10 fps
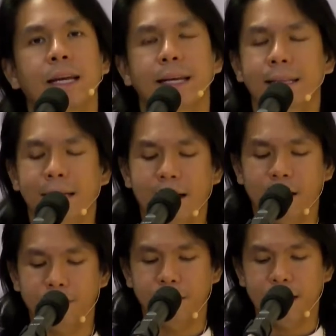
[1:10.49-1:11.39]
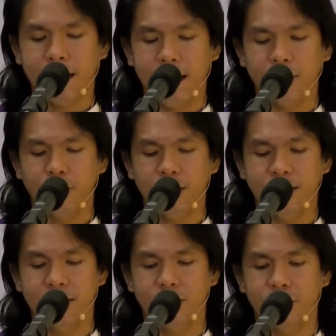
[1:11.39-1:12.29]
In the gospel today,
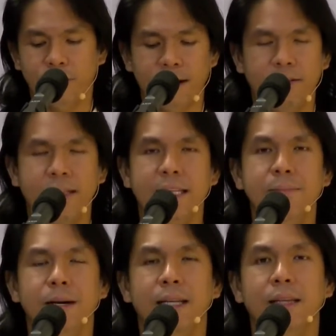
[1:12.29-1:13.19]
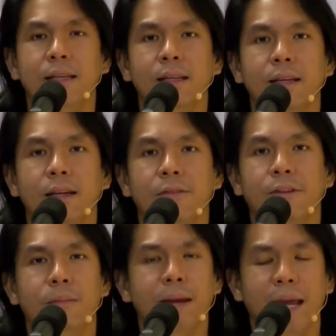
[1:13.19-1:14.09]
Jesus drove out demon
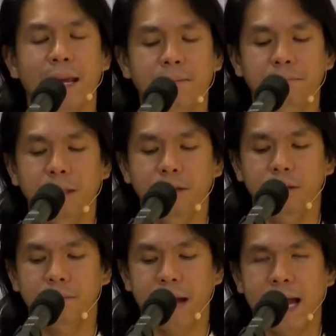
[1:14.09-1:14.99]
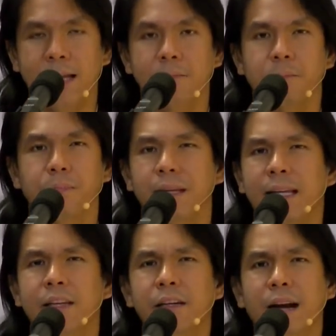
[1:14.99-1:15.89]
from a mute man,
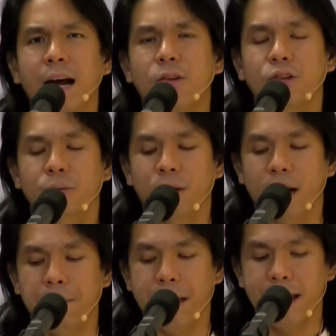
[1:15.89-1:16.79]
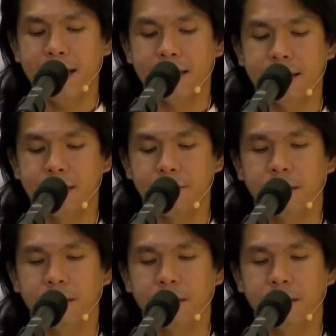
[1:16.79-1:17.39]
and the crowds were amazed.